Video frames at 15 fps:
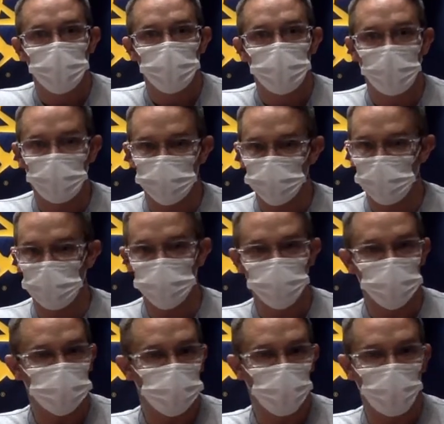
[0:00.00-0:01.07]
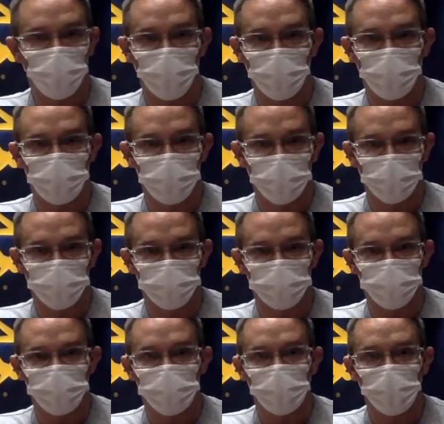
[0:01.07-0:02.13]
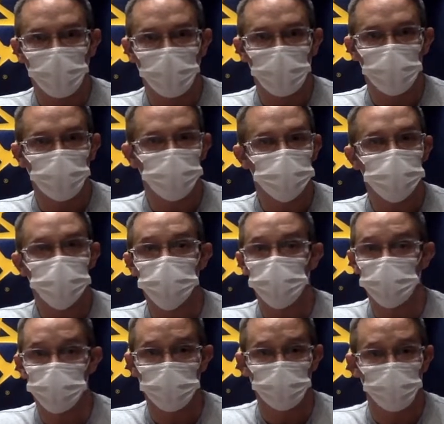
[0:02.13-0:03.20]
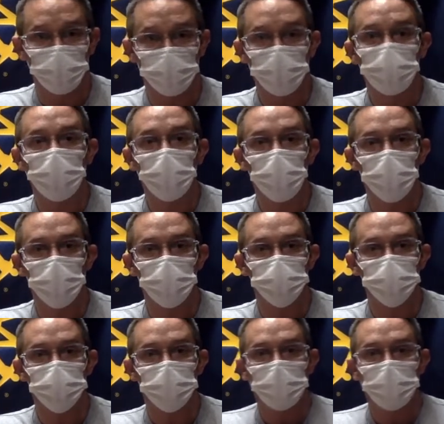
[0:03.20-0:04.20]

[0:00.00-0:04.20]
that transfer is no longer there. Okay, the system was completely purged